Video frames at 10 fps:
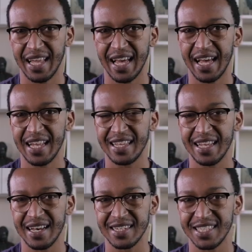That
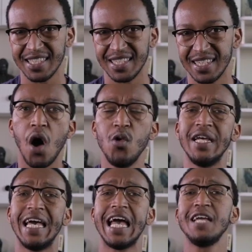Narchi.
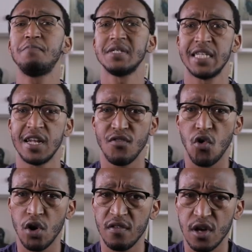Only 8% of
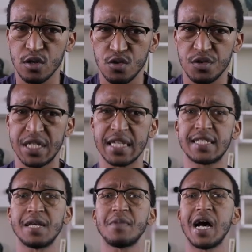all of those who set
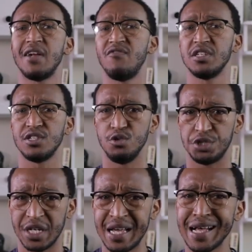some kind of
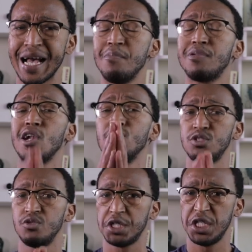resolution come
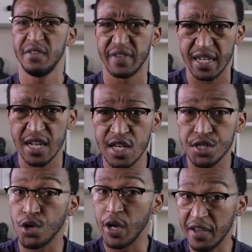close to achieving it.
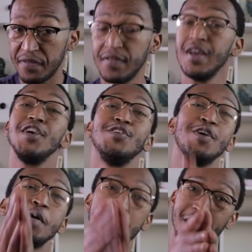So if
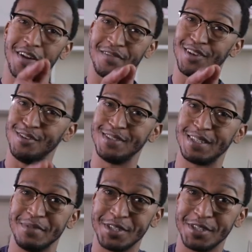you're part of the losing